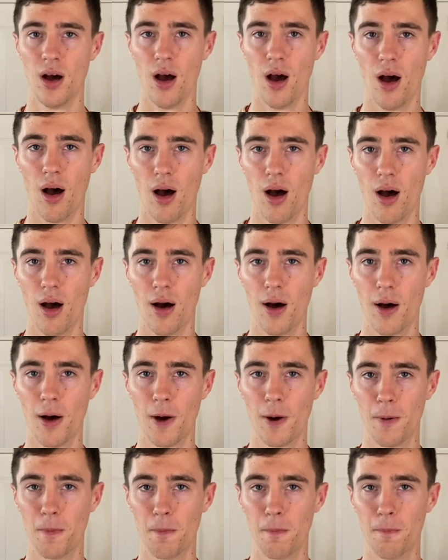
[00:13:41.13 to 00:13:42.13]

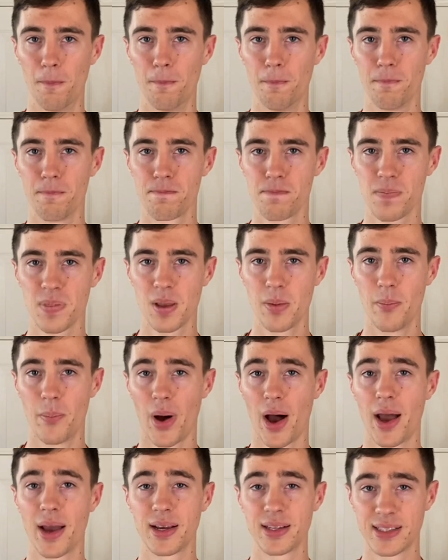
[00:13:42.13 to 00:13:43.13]
um,
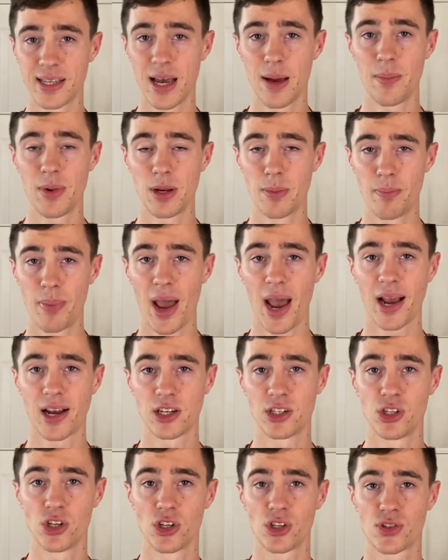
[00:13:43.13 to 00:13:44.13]
buying them in
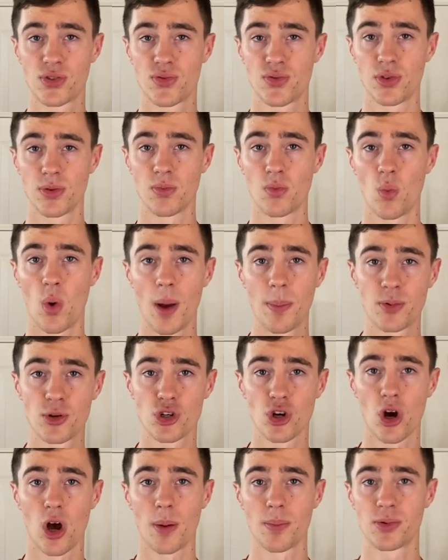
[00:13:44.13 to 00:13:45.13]
packages from web
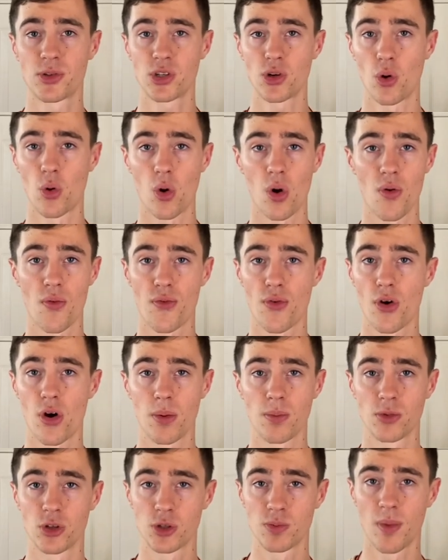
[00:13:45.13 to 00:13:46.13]
shops or
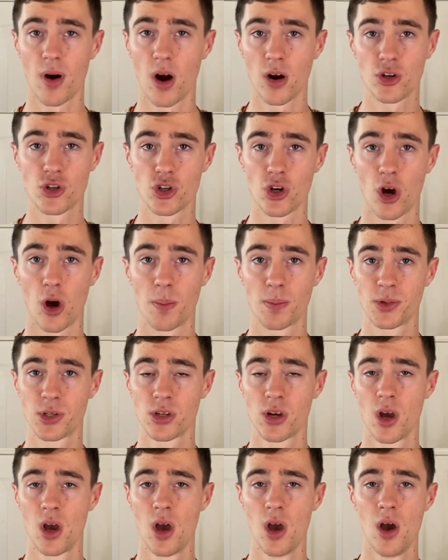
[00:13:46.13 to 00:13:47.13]
from smart shops.